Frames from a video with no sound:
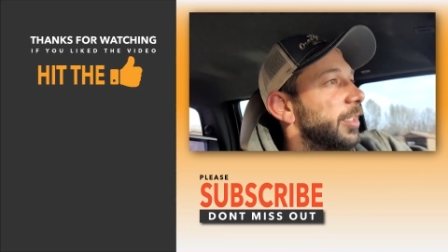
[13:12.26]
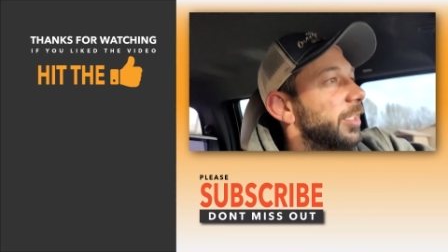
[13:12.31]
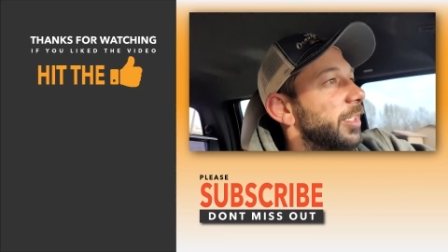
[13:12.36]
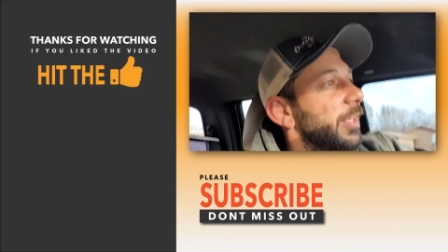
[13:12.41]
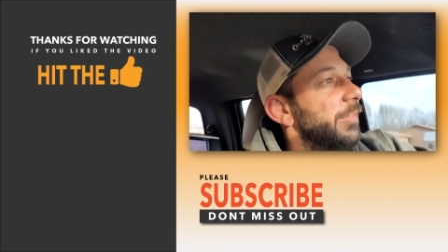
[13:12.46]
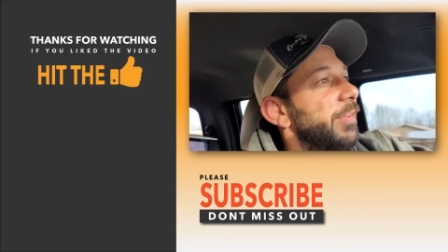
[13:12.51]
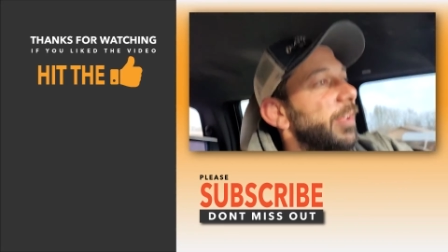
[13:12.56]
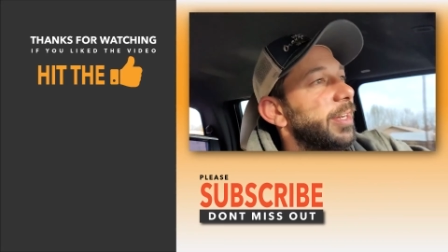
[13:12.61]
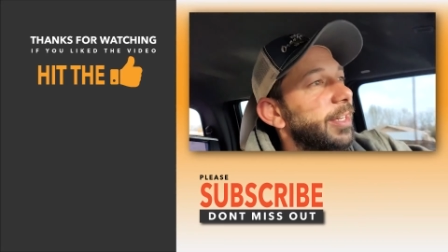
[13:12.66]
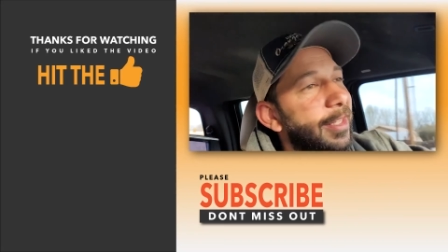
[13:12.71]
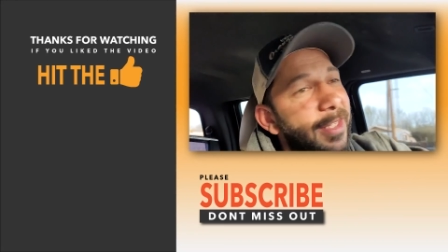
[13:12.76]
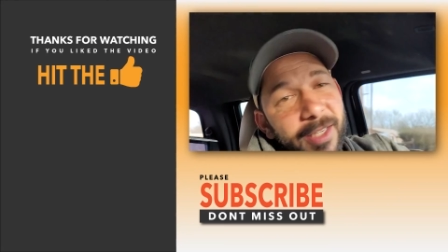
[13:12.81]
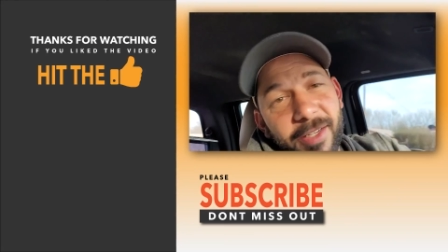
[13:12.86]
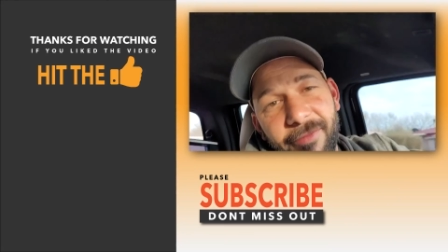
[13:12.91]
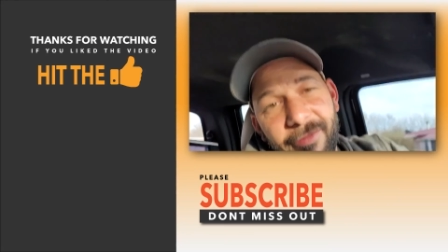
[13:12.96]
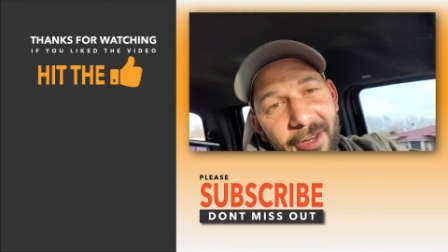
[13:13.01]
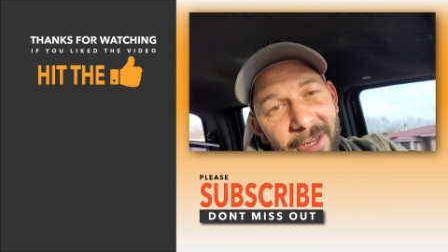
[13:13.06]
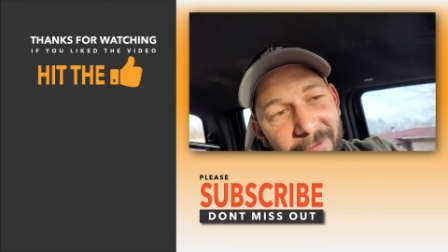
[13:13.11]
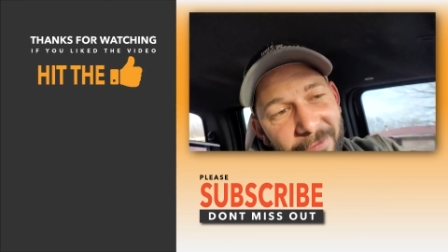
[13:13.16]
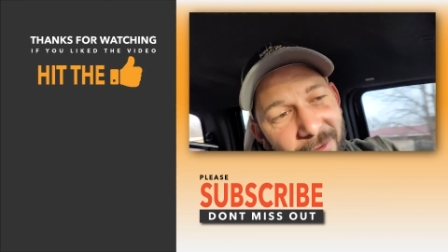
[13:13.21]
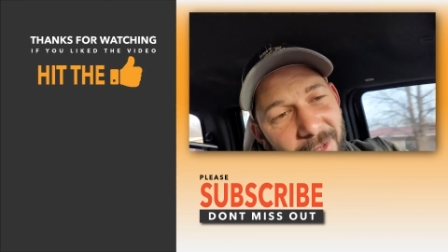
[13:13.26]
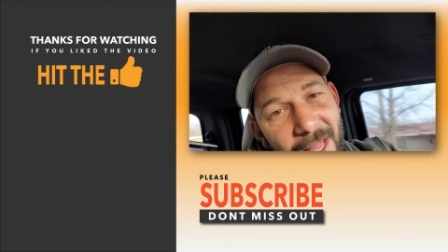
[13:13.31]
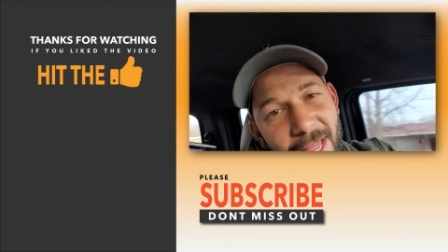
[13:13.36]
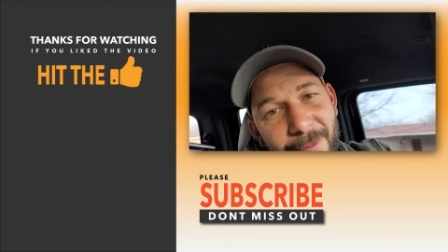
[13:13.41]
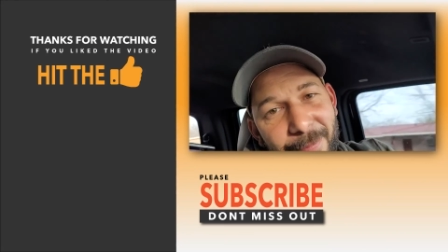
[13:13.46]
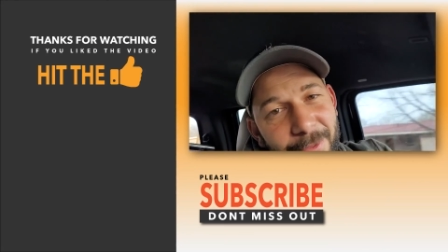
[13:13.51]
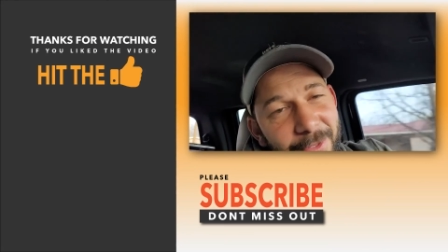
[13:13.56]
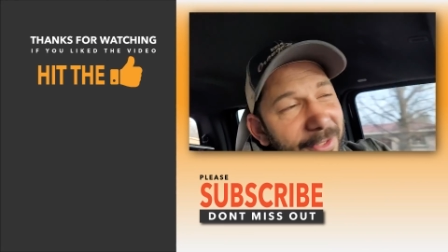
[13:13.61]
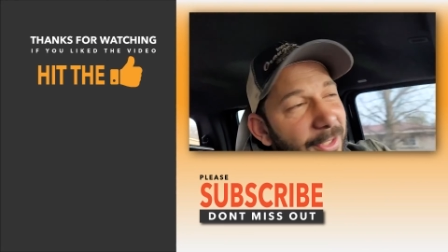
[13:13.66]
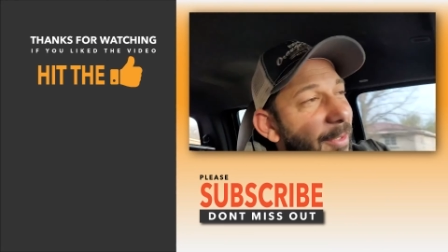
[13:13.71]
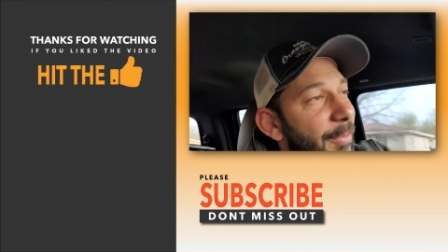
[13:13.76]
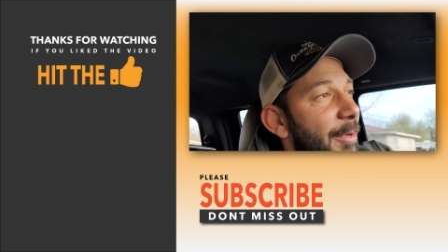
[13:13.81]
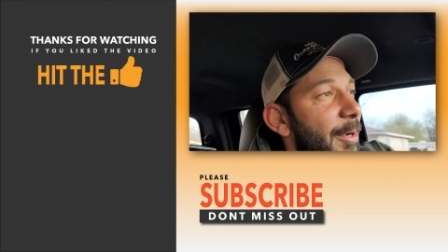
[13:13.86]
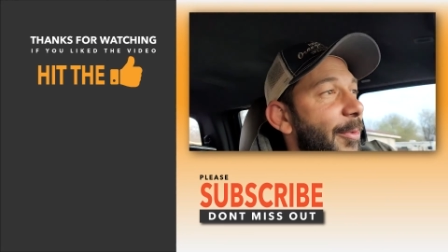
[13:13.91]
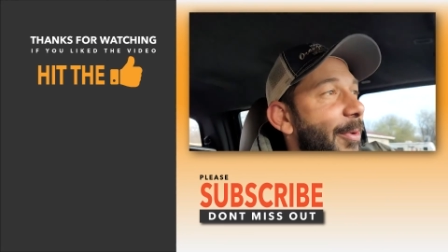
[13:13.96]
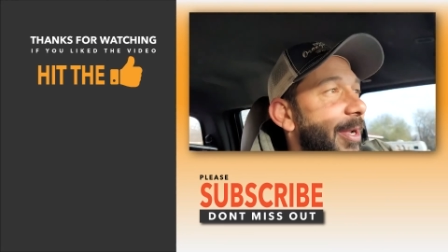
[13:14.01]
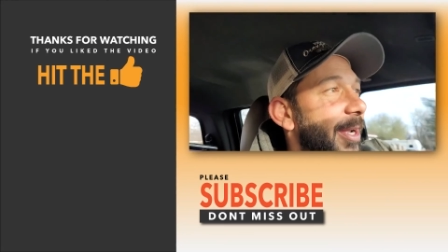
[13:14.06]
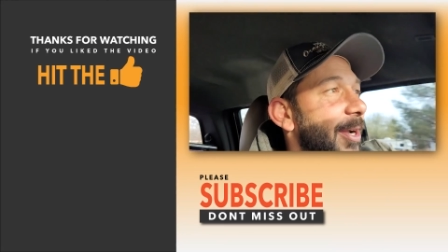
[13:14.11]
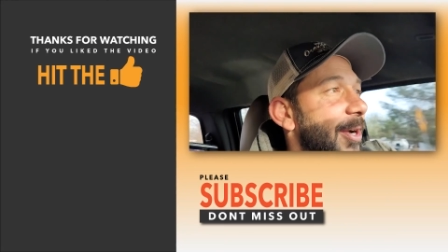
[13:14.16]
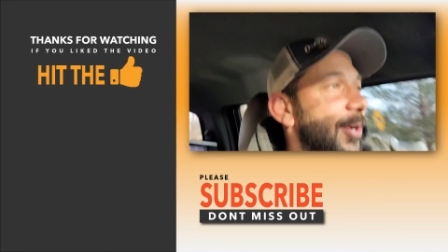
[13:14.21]
if anything eventful happens on my
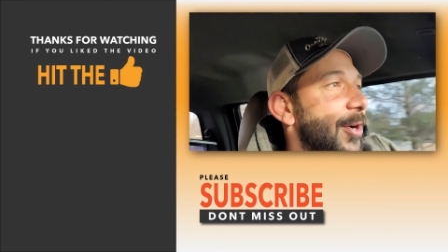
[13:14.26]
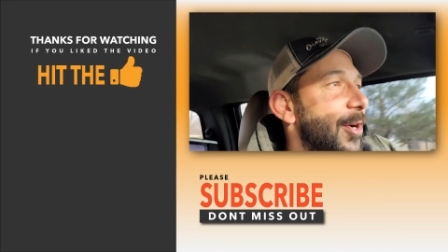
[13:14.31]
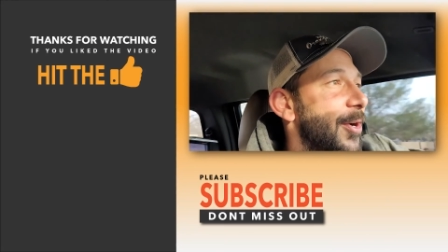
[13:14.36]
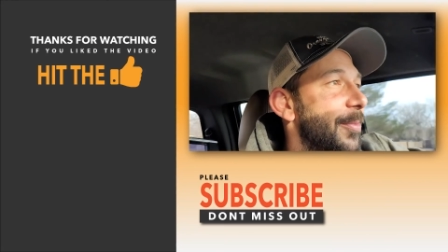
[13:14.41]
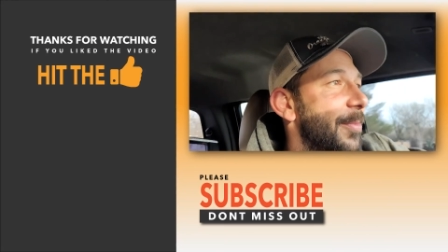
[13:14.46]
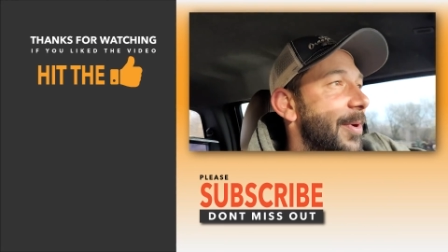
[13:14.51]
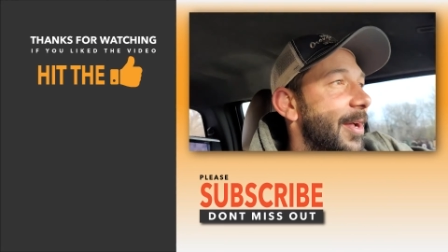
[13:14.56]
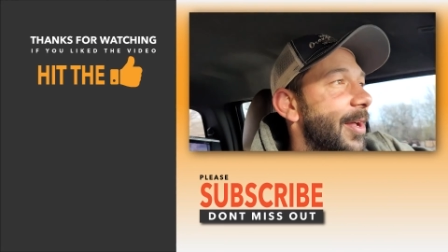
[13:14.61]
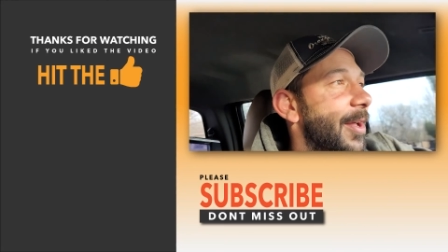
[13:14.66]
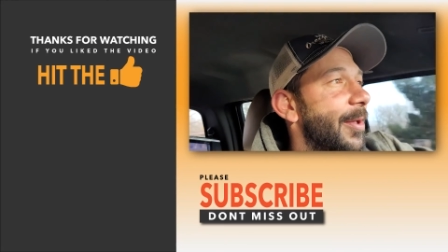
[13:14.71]
way home,